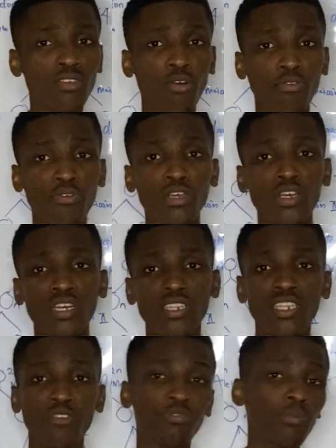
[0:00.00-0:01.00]
of
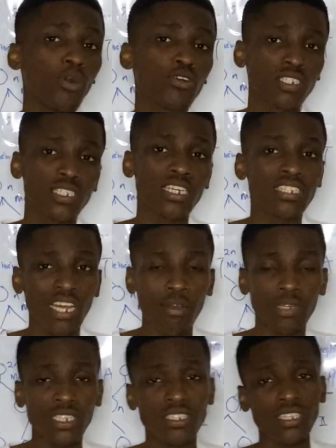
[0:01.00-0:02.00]
the female sex
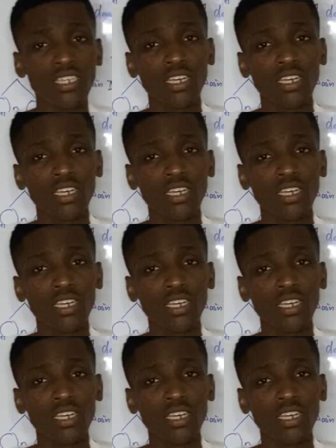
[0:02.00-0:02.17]
gametes,